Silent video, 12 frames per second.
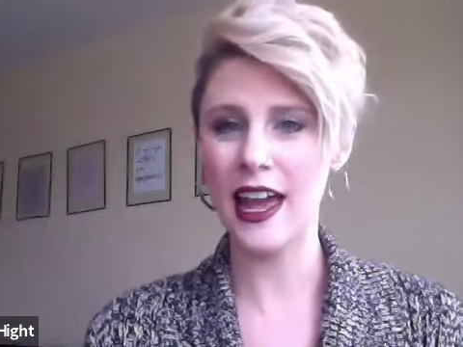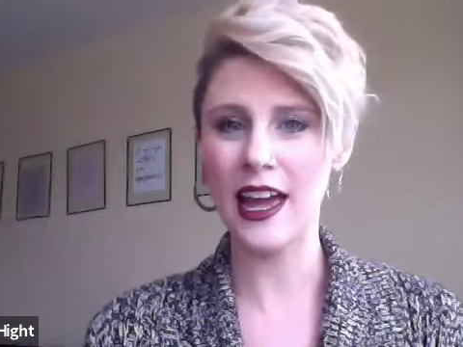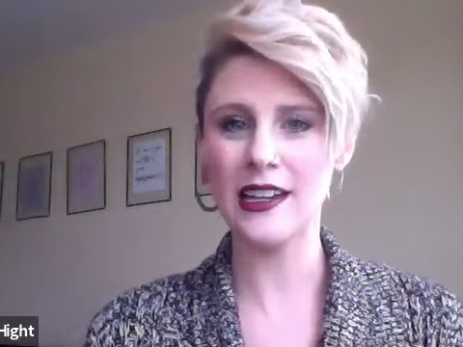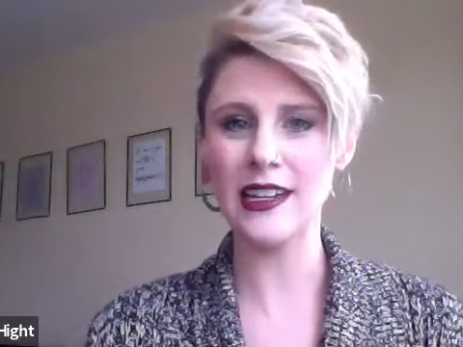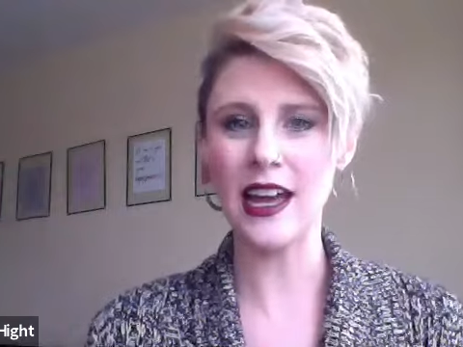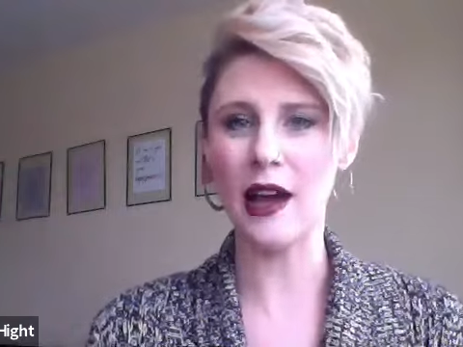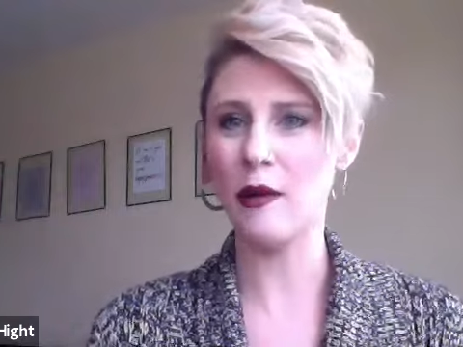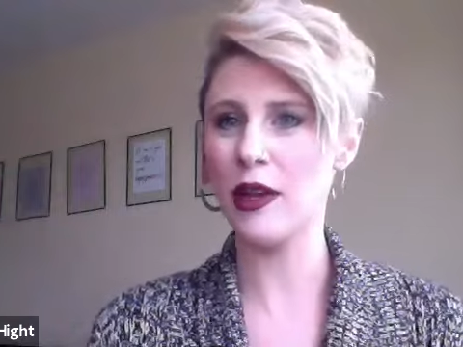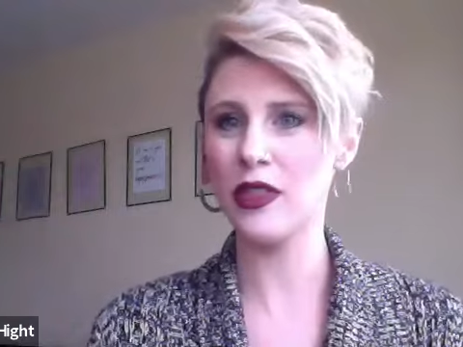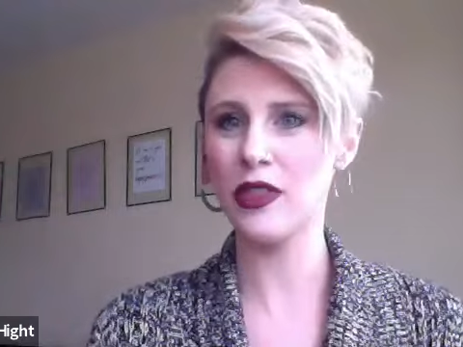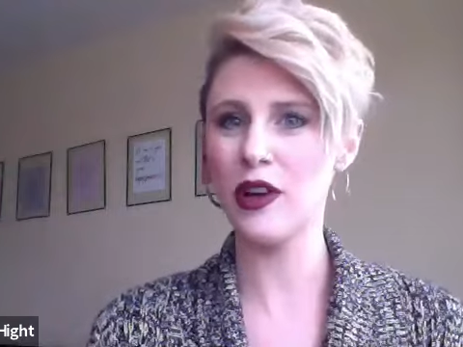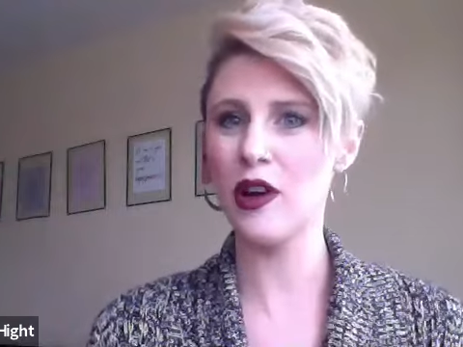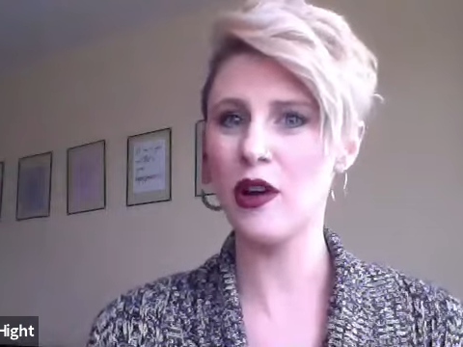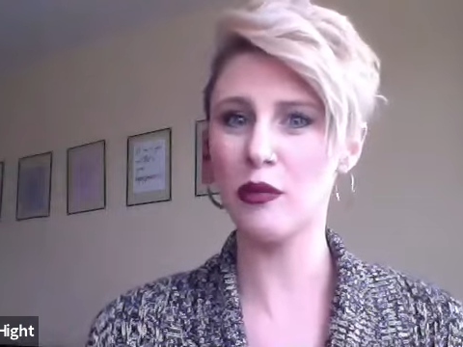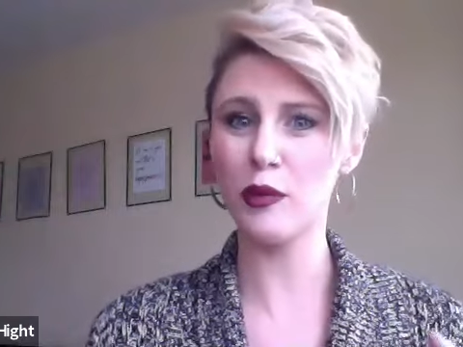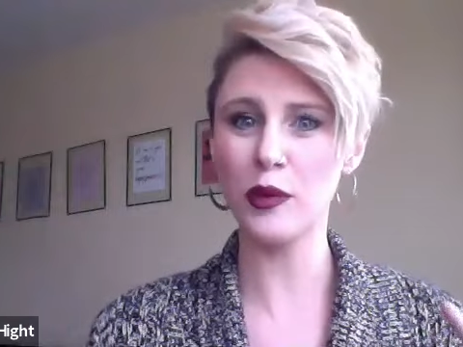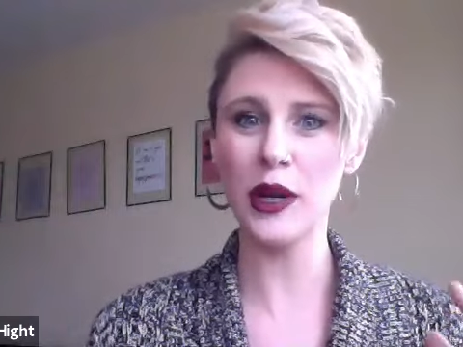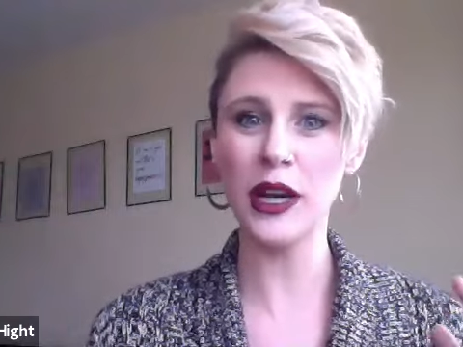And I went through
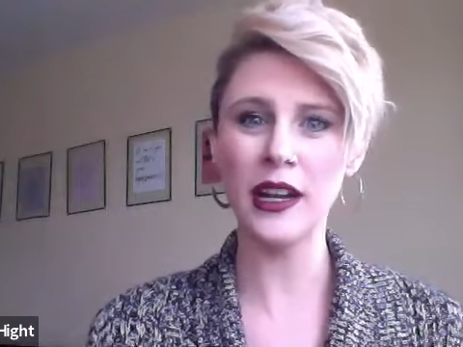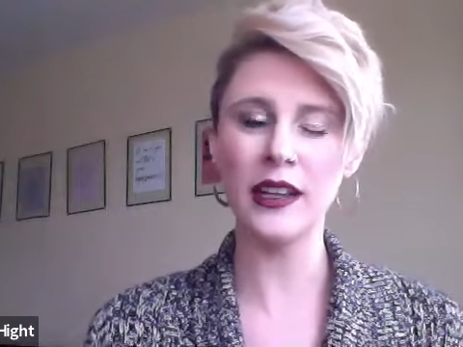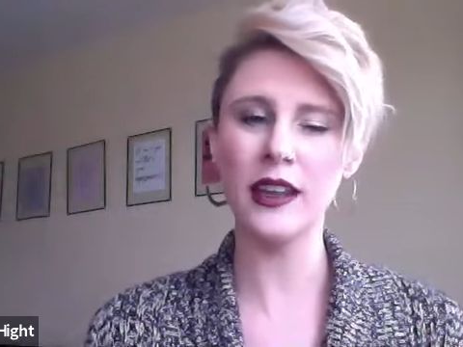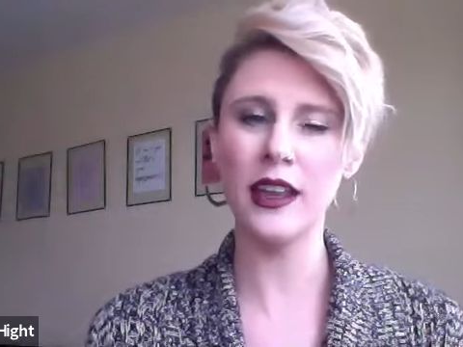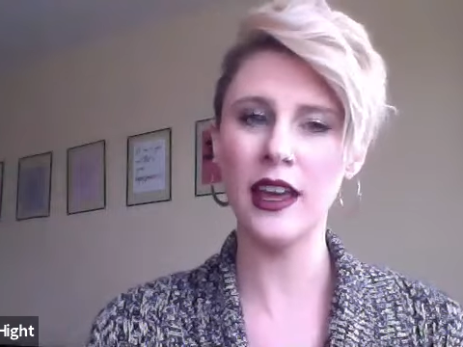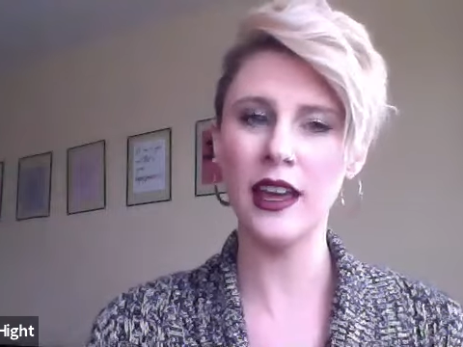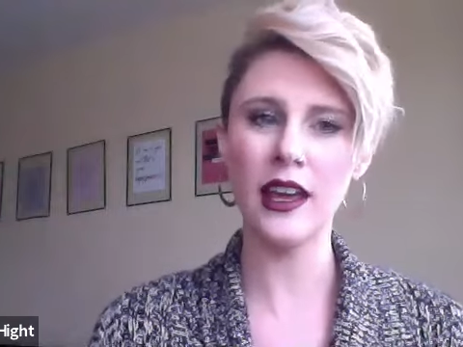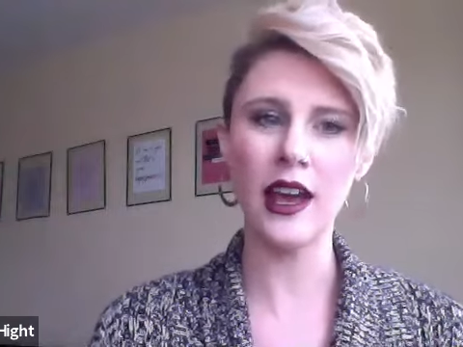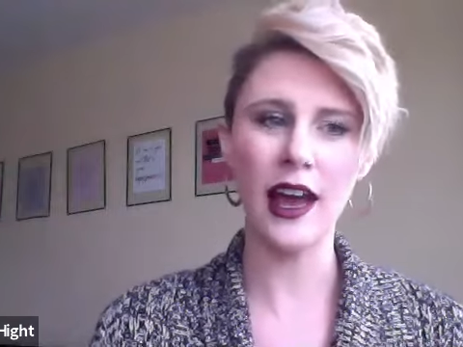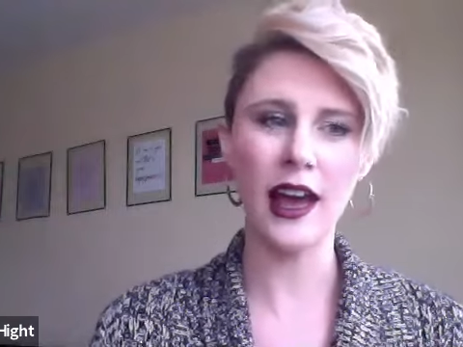a really